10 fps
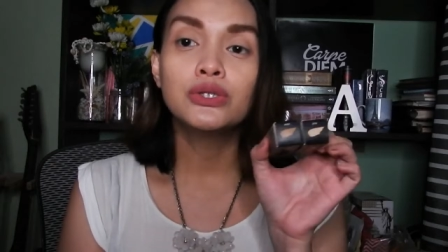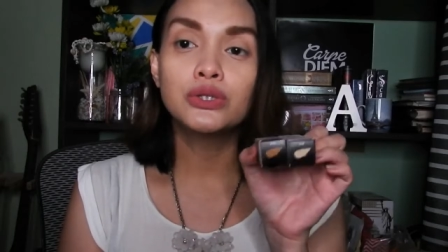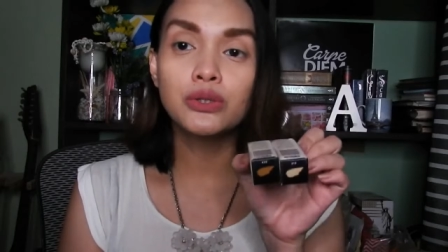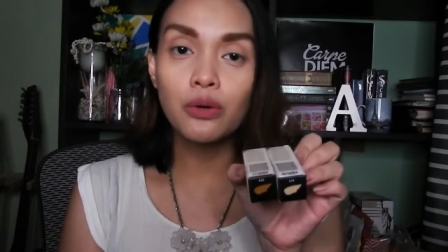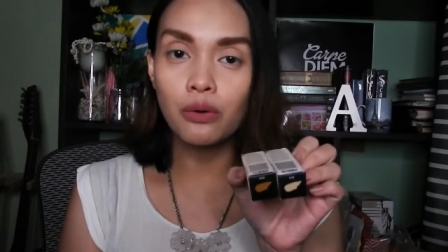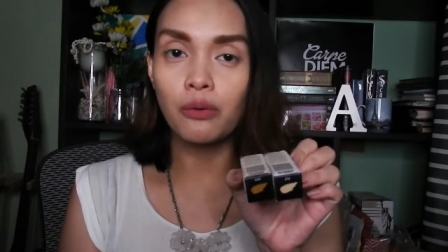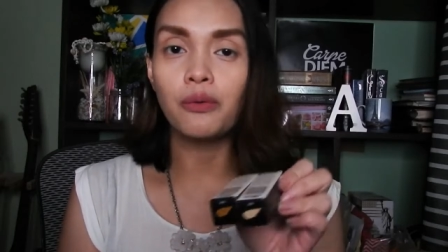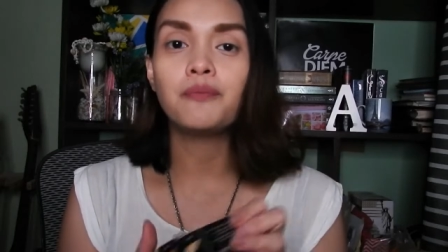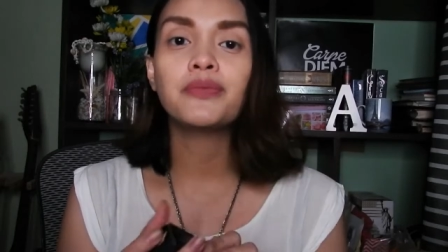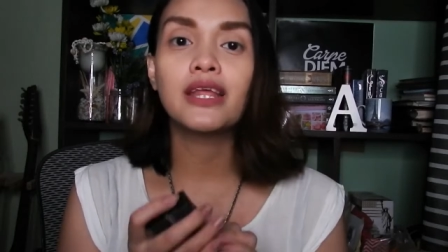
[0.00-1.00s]

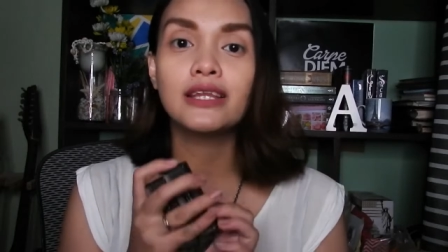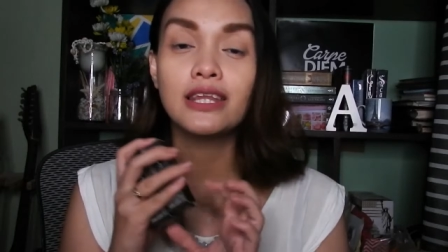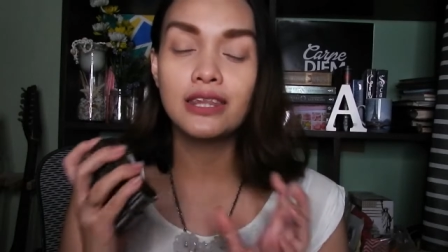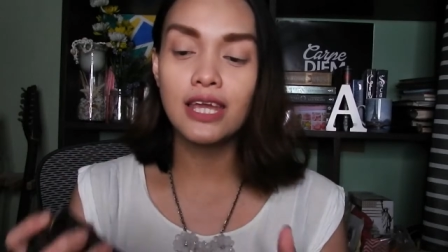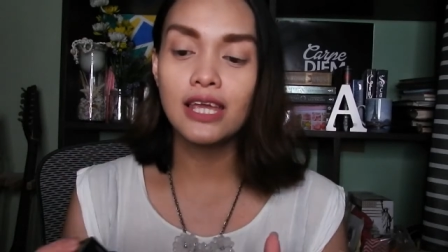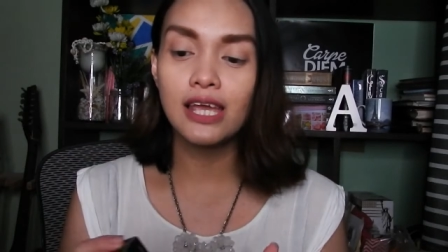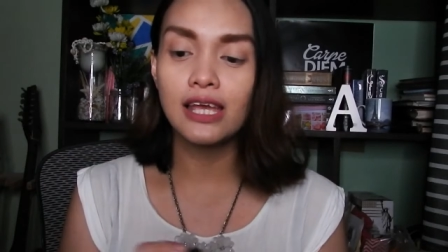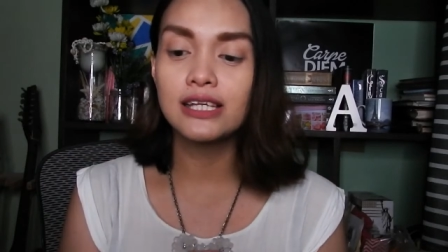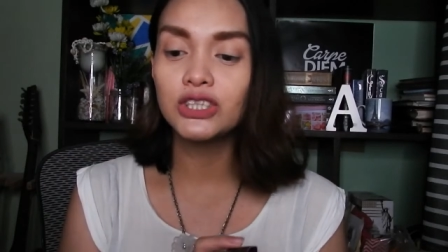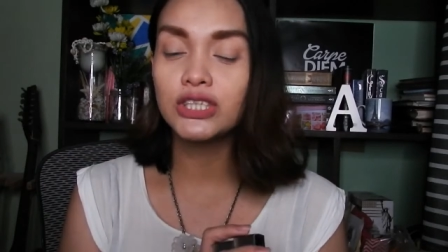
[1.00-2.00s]
So, the thing
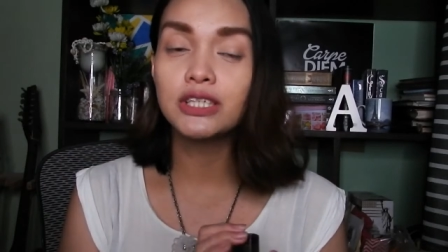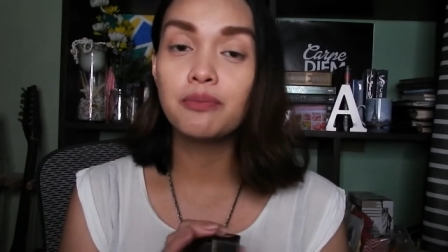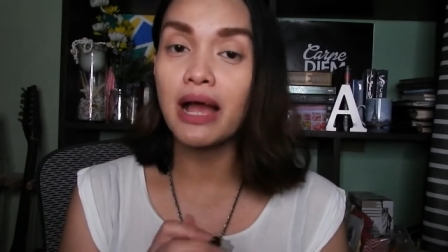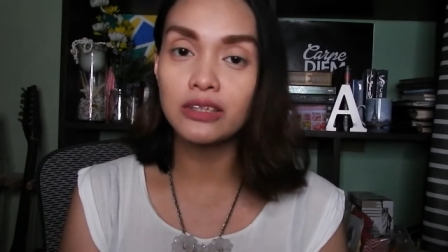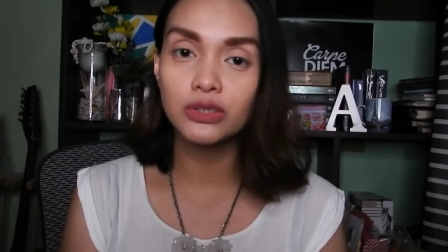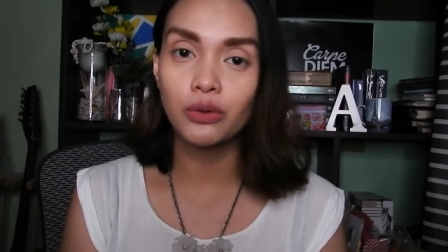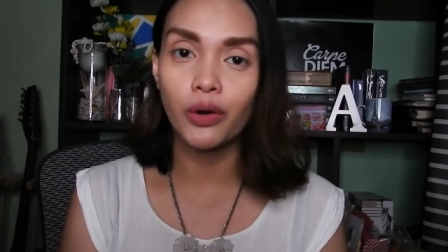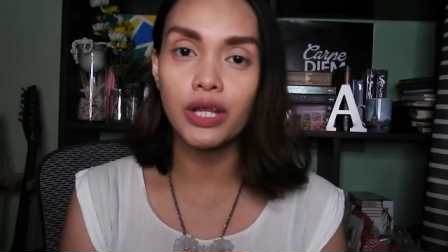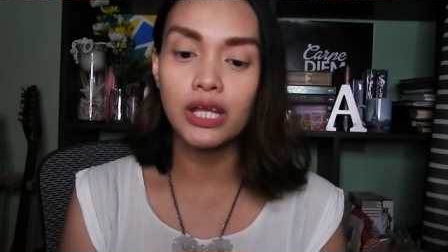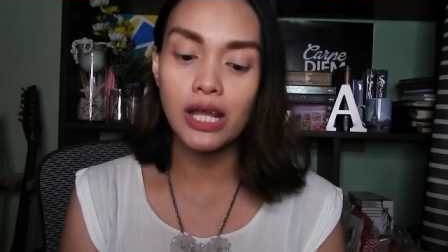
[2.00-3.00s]
is, just a
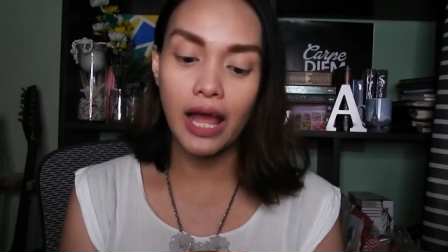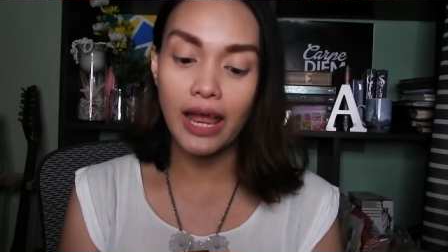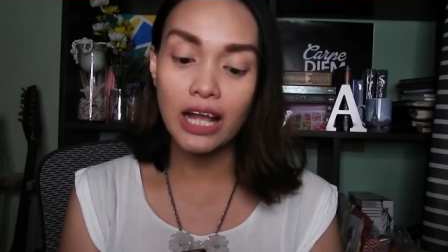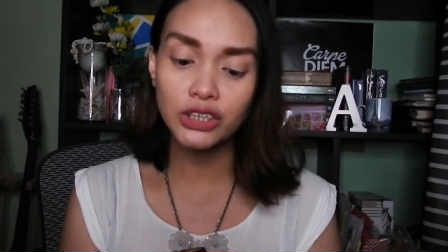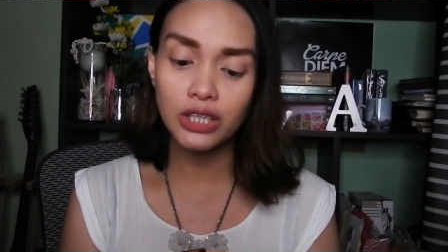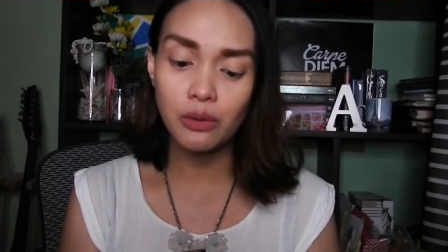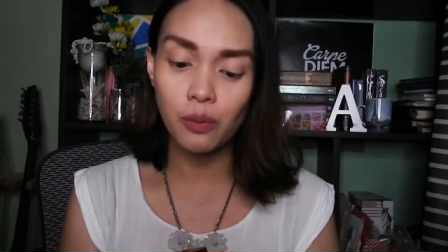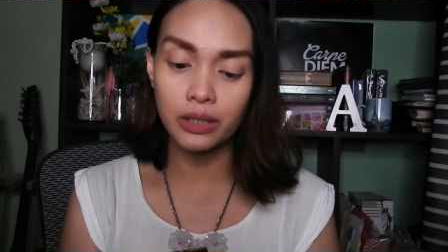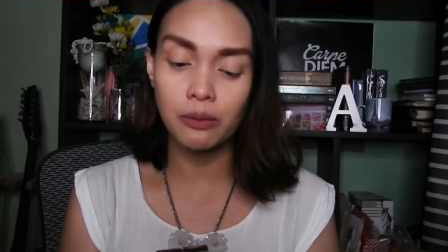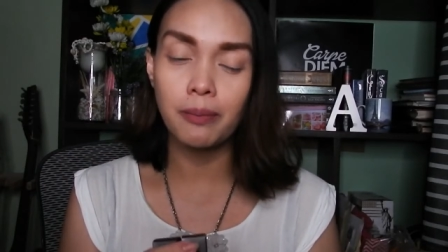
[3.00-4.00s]
backstory, I actually
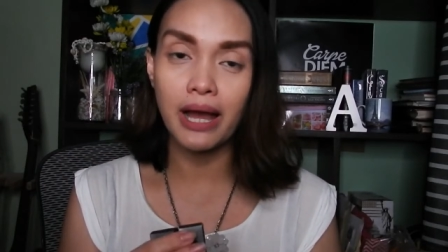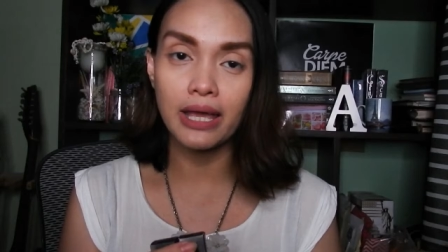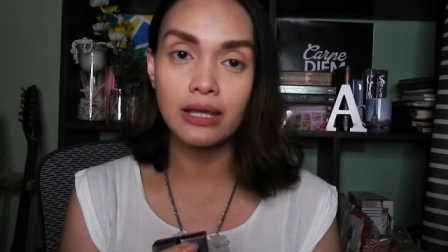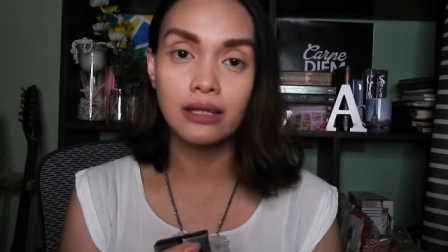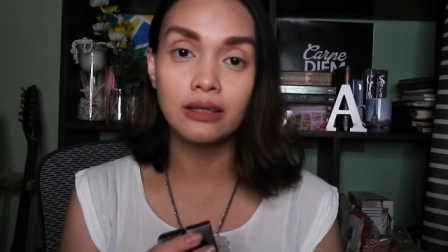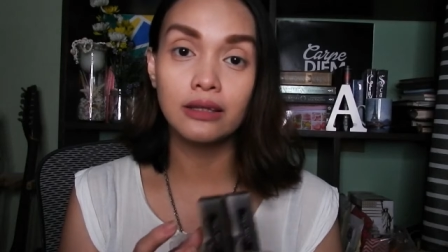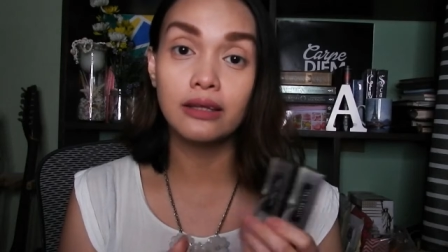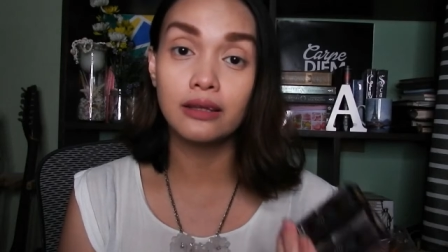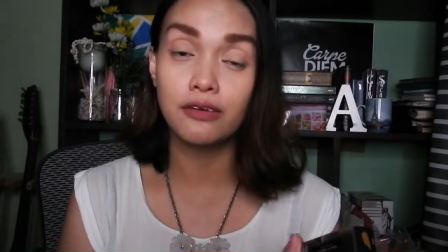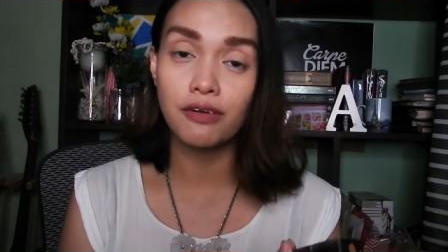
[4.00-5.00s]
want to buy
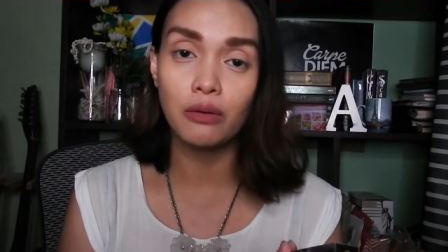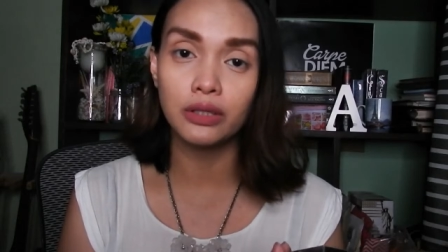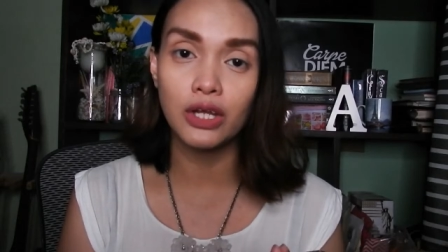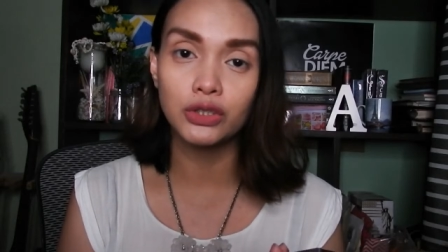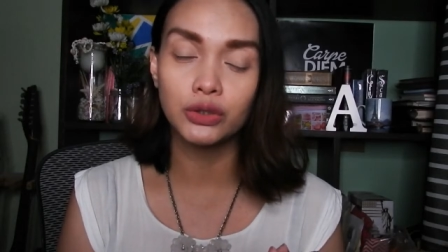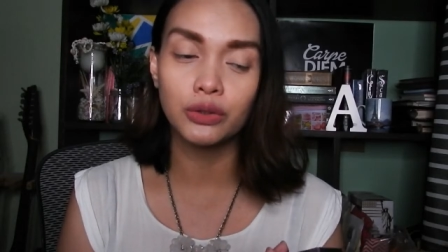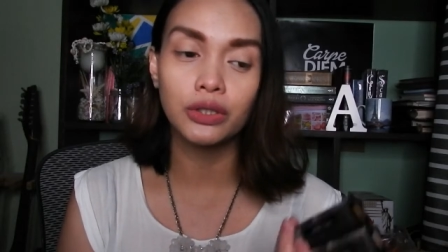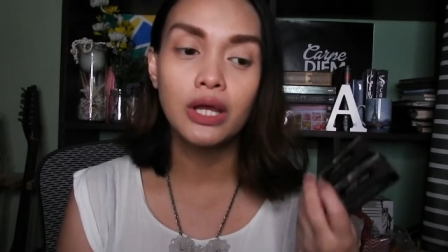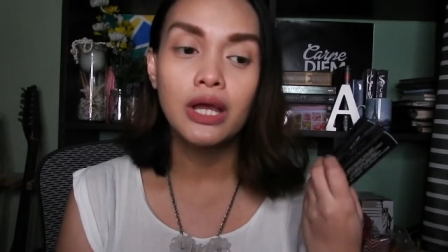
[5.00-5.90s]
the foundation.